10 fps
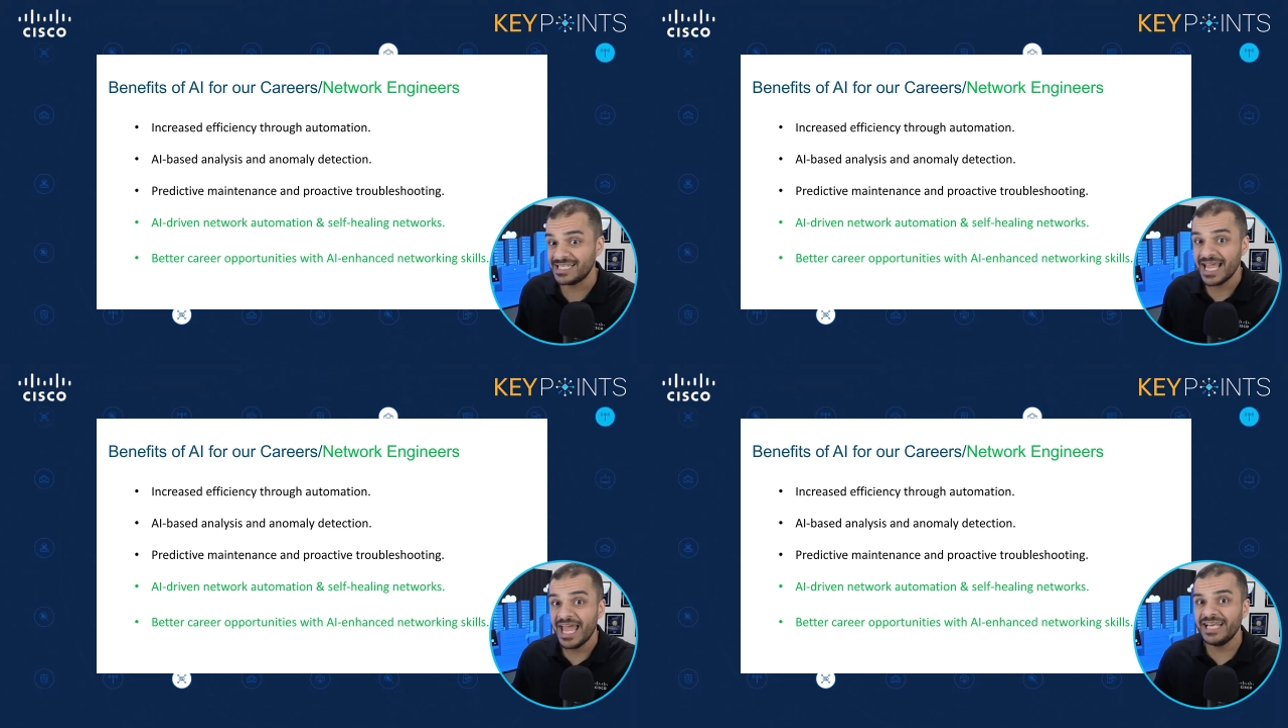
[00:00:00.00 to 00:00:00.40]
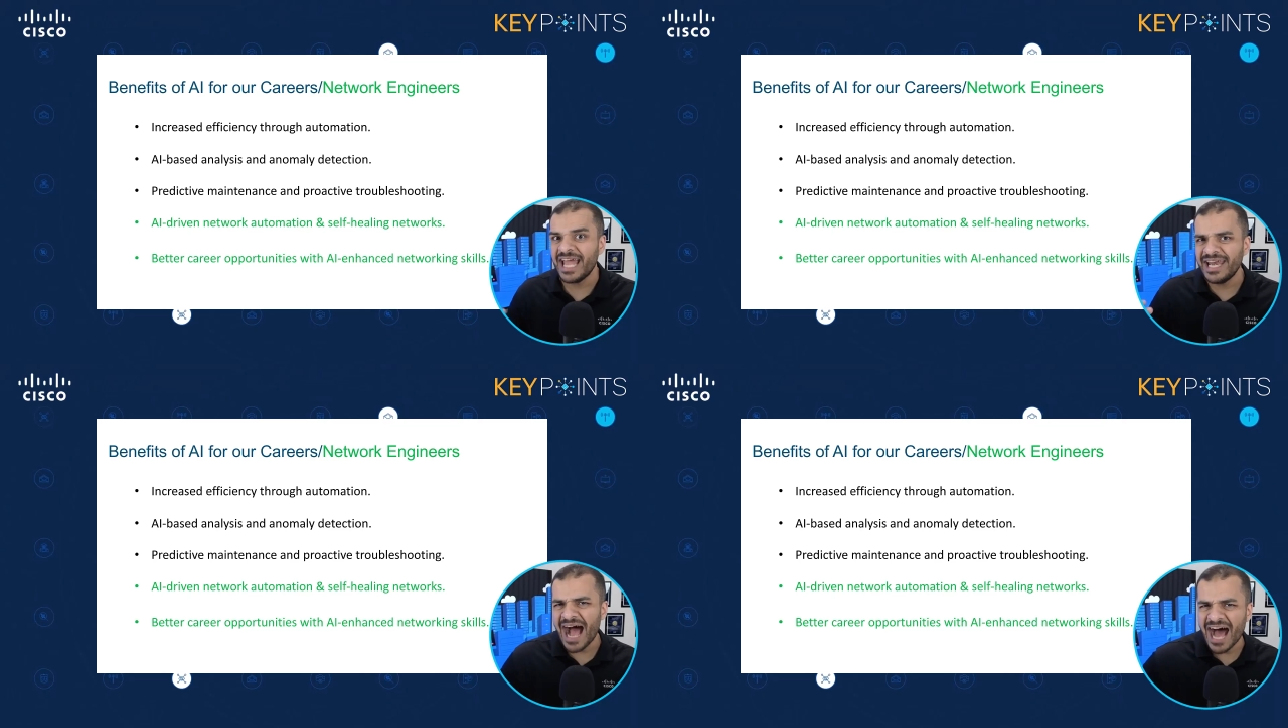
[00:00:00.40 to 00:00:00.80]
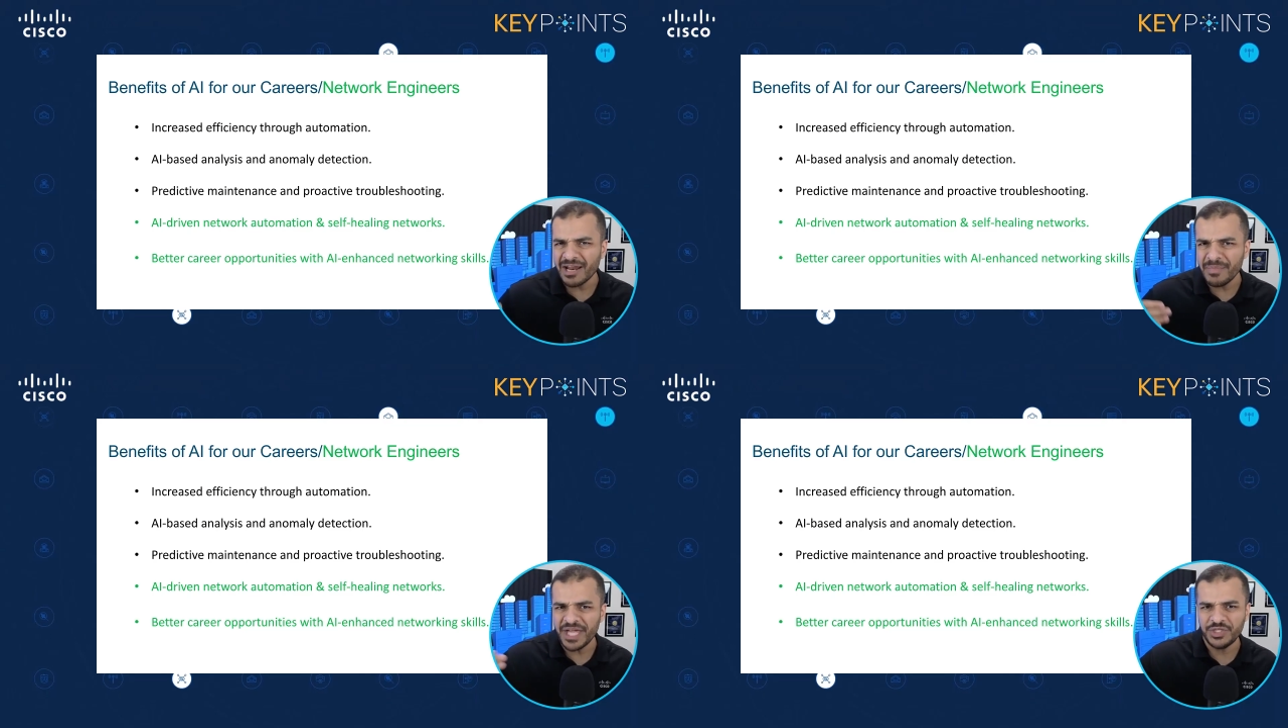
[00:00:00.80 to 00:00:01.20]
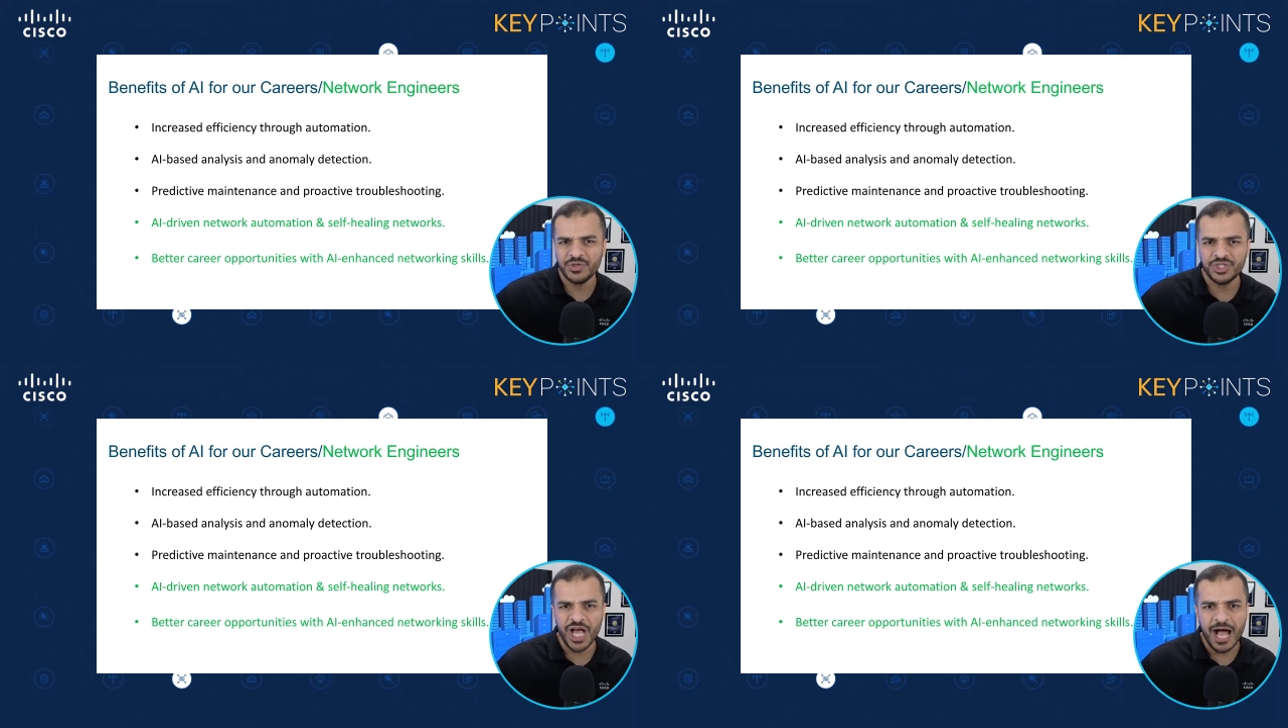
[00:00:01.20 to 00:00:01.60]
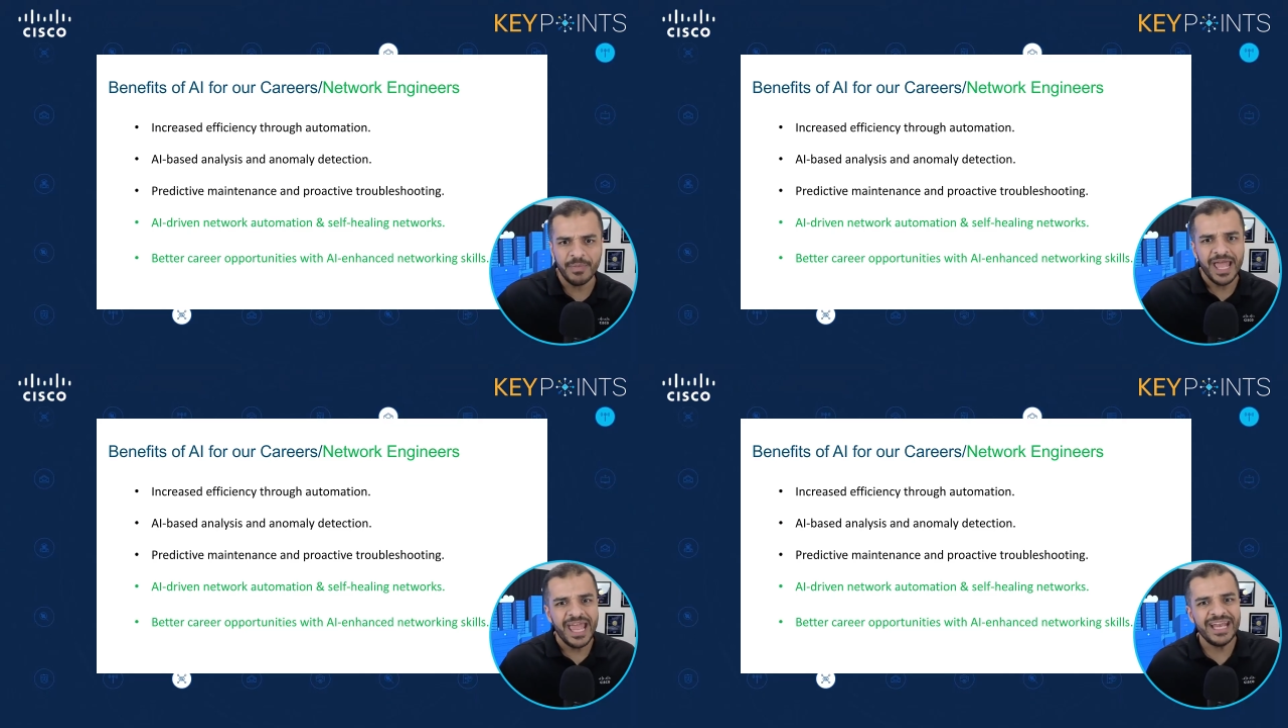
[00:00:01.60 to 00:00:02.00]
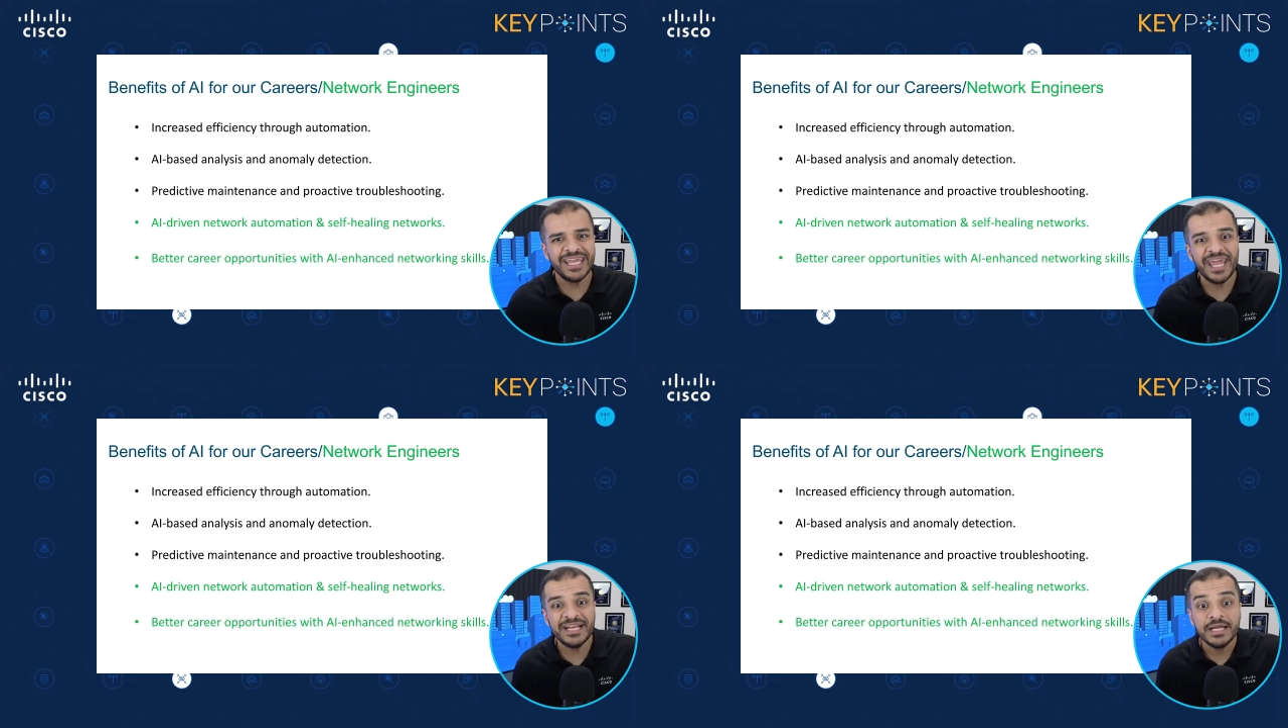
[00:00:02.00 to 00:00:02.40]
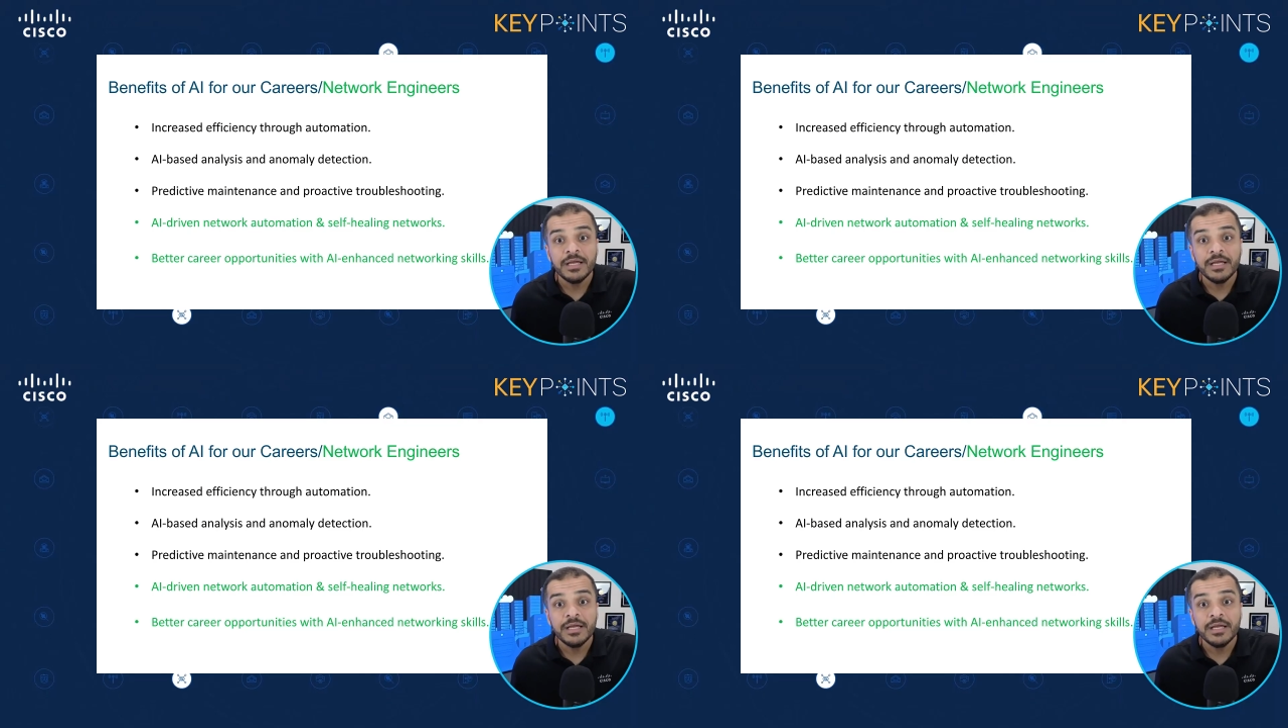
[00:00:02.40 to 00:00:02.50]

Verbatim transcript: It can automate your job. It can